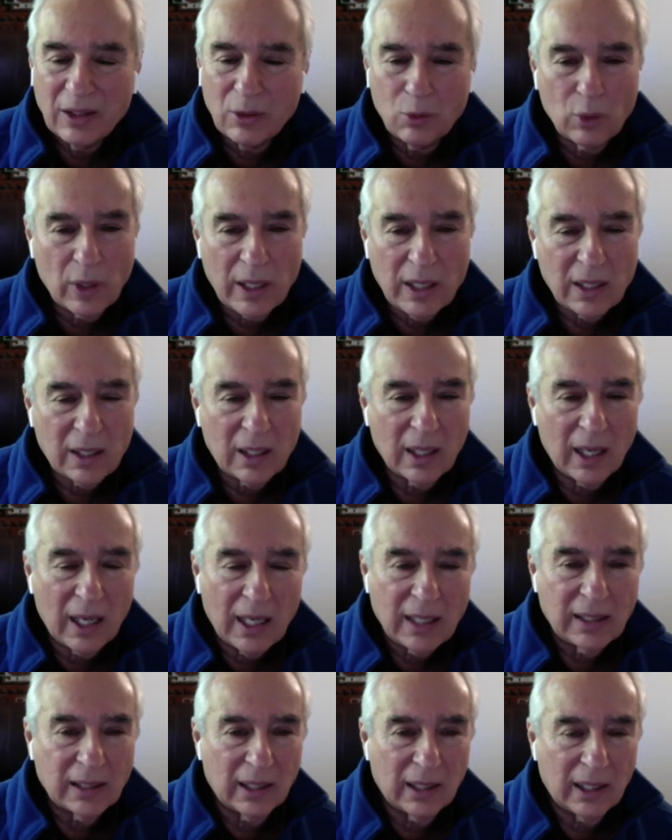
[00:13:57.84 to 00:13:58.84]
great
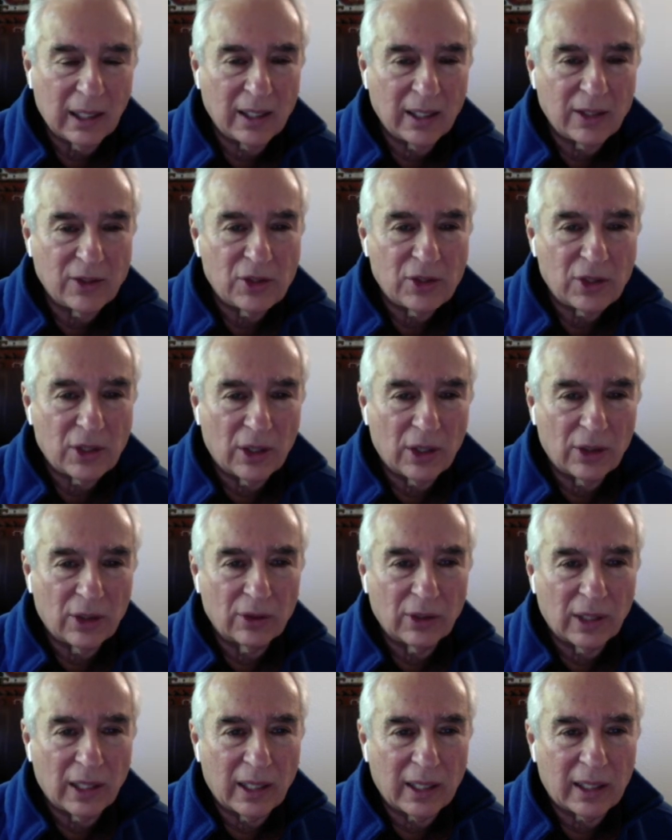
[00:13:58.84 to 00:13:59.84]
guidelines.
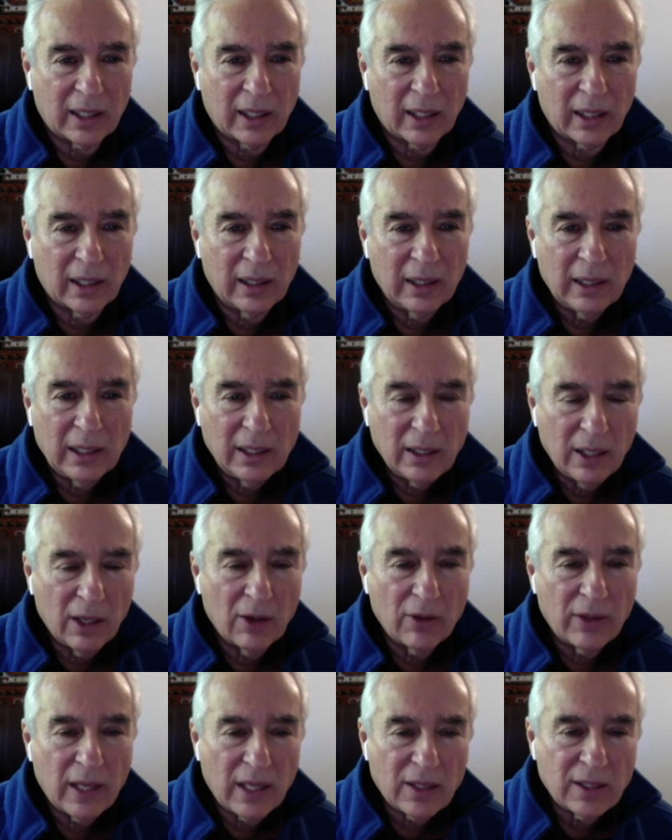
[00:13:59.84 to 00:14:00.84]
Like no,
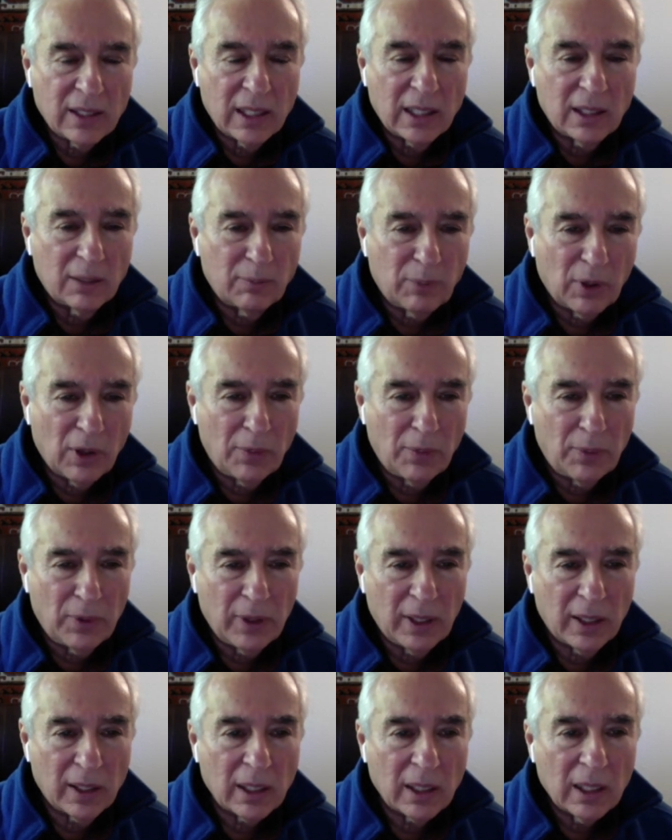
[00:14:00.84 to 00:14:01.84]
that's not
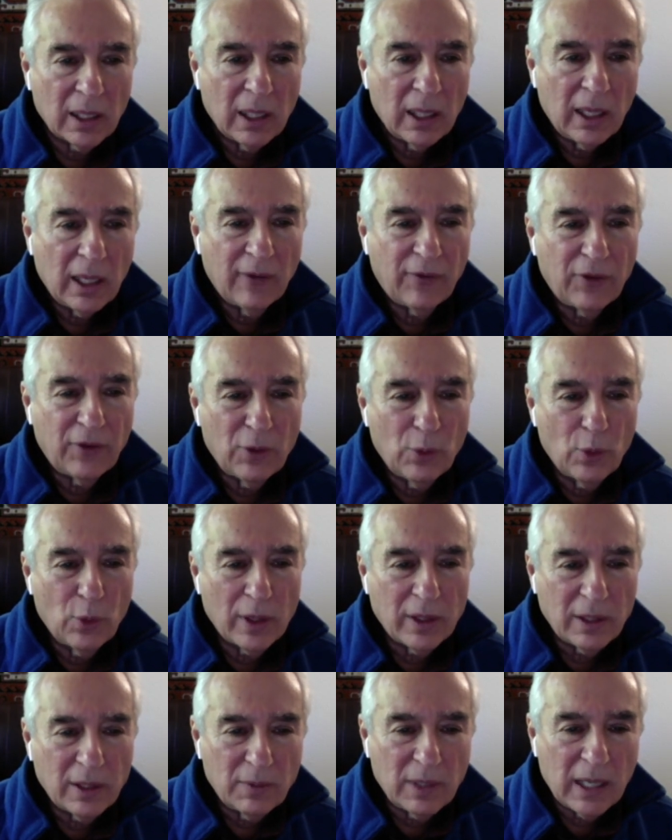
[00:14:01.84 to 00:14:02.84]
appropriate. If you
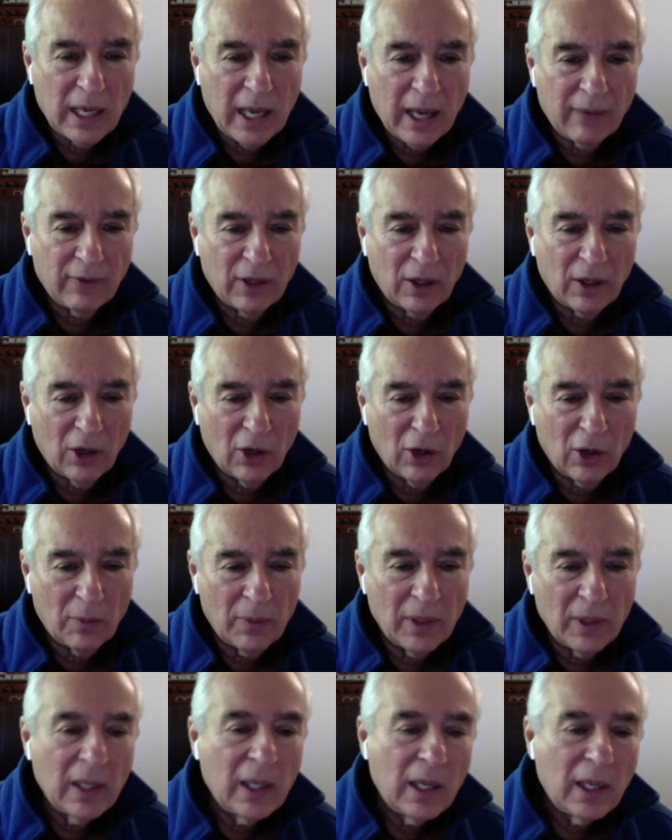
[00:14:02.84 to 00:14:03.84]
want them to have a home,
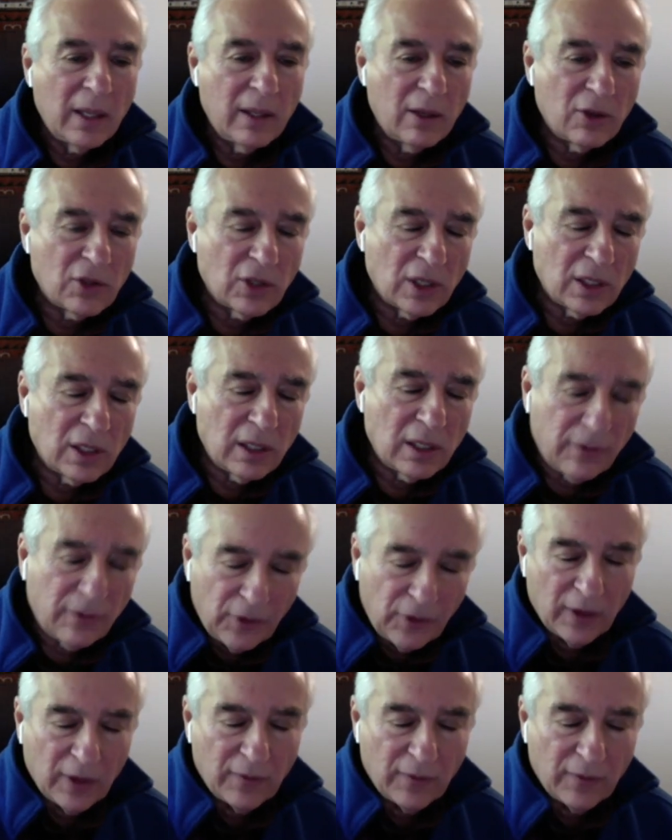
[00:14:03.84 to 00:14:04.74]
there's a different